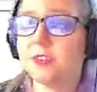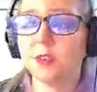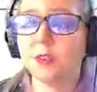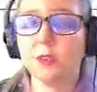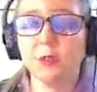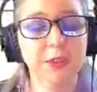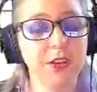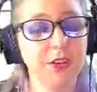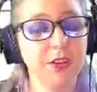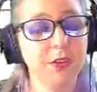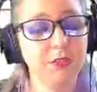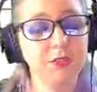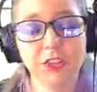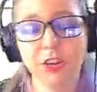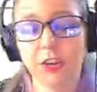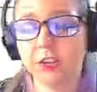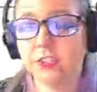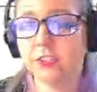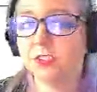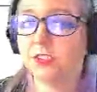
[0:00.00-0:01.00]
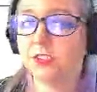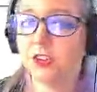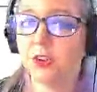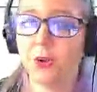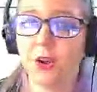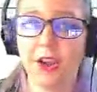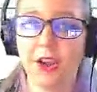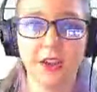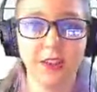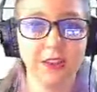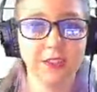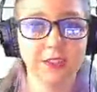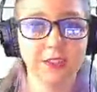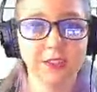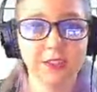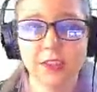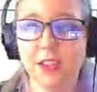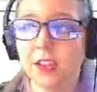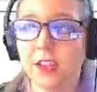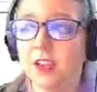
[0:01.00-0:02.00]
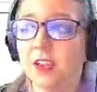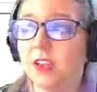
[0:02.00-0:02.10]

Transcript: there will be no charges, no ions.